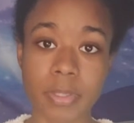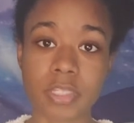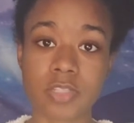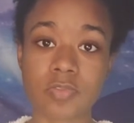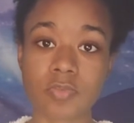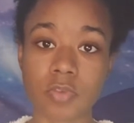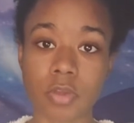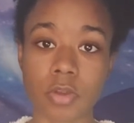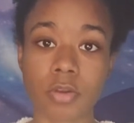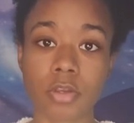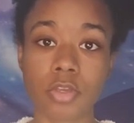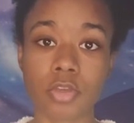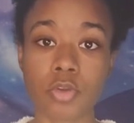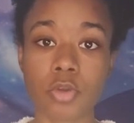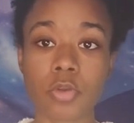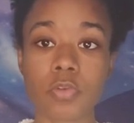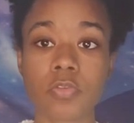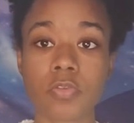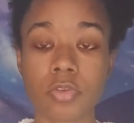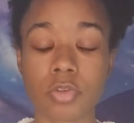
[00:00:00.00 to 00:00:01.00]
is very
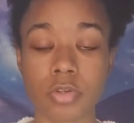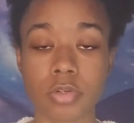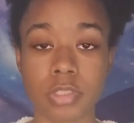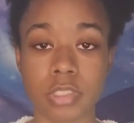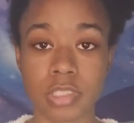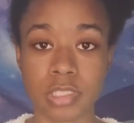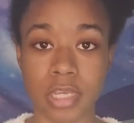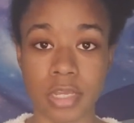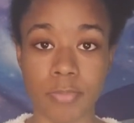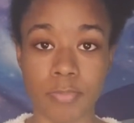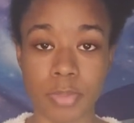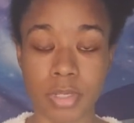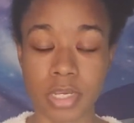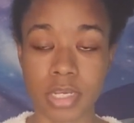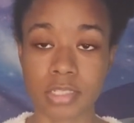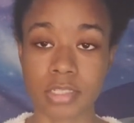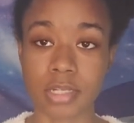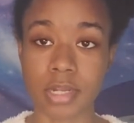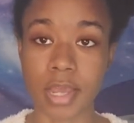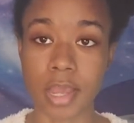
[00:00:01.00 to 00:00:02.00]
good for your skin
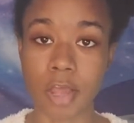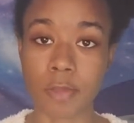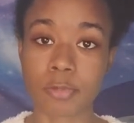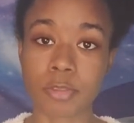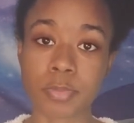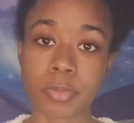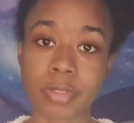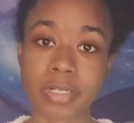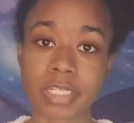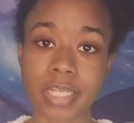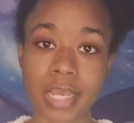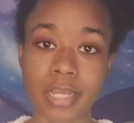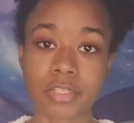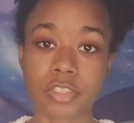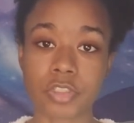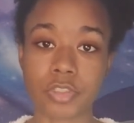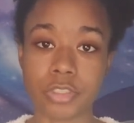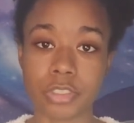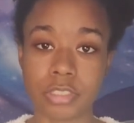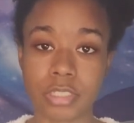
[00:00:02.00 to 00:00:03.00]
because it helps protect
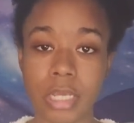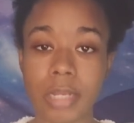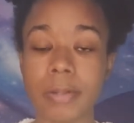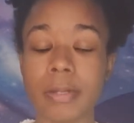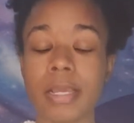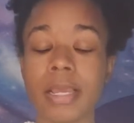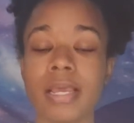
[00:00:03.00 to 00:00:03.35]
your skin.